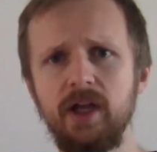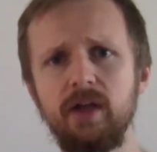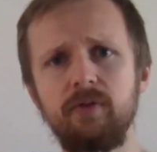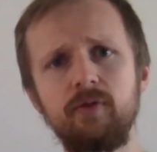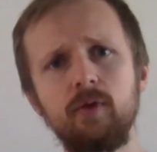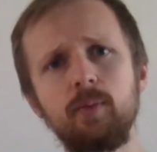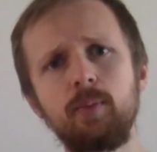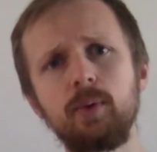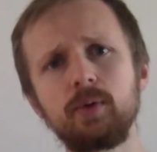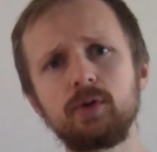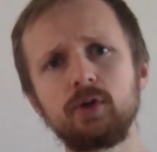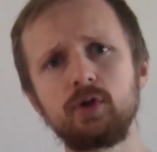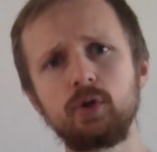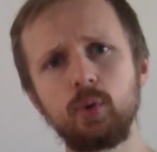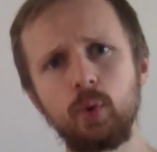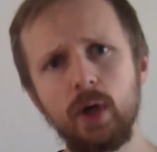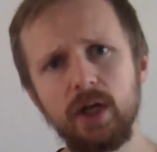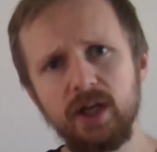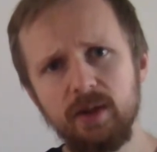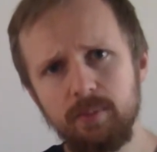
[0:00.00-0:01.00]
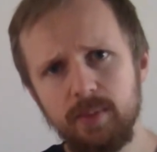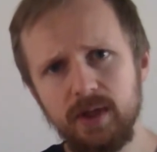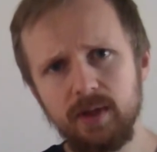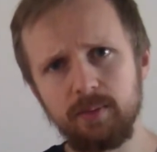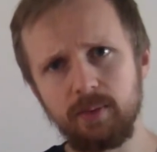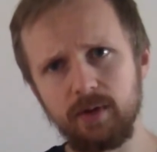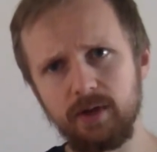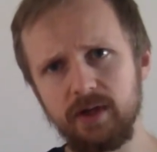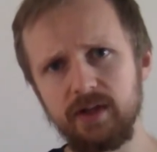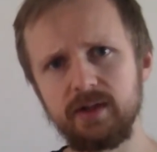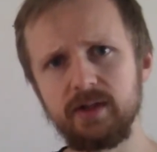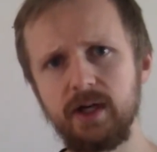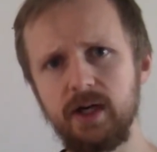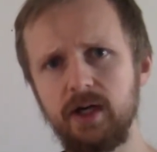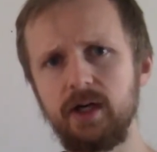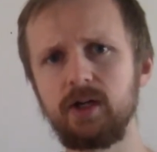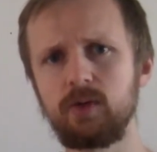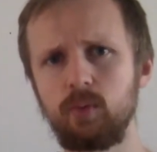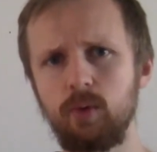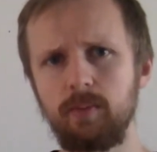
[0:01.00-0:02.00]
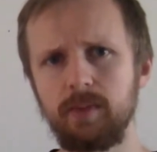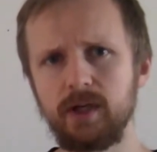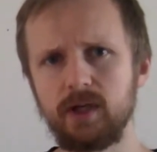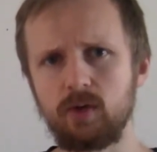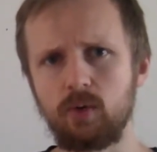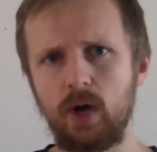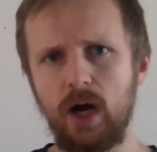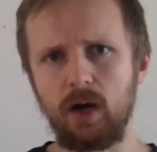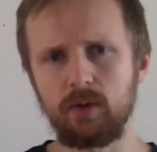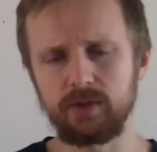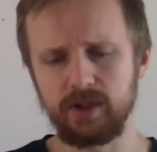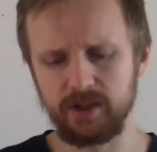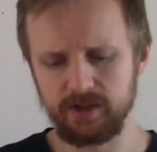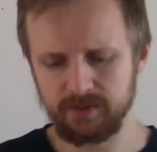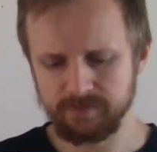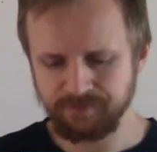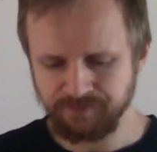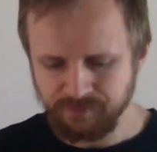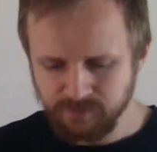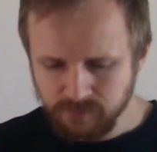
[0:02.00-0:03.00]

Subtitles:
if you put 20 people in there, it will be crowded.